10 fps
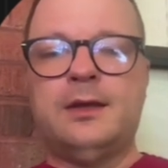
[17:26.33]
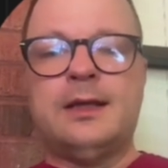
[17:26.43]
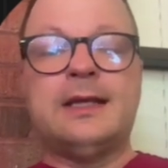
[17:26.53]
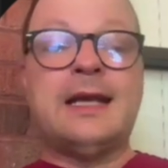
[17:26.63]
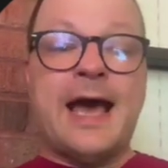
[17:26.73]

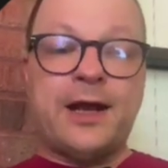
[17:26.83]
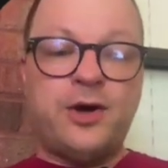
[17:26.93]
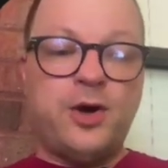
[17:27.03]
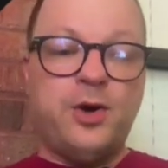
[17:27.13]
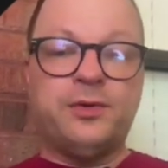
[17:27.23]
not
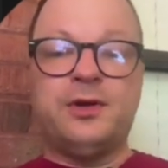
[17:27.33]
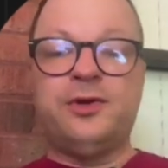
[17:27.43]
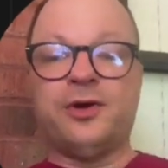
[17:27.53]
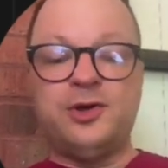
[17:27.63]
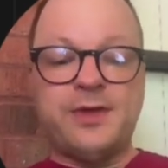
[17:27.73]
code. You're
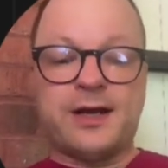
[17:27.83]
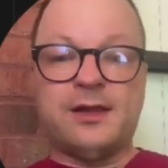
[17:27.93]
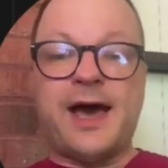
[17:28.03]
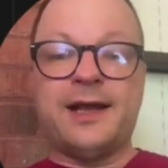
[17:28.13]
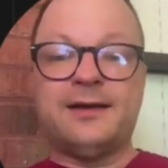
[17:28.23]
going to do that a
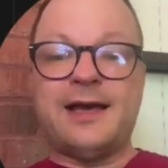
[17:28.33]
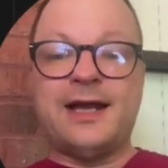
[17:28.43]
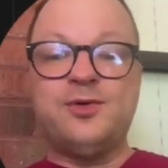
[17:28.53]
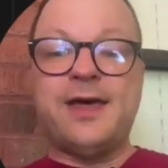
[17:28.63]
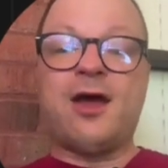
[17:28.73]
lot. I
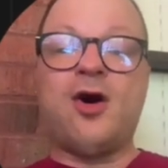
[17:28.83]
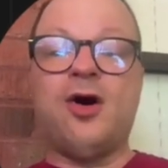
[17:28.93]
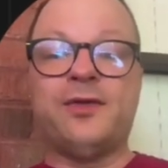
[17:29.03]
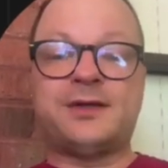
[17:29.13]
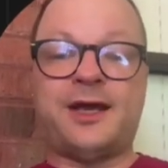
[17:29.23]
do that
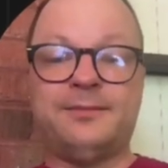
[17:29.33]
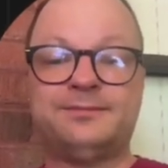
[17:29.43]
all the time.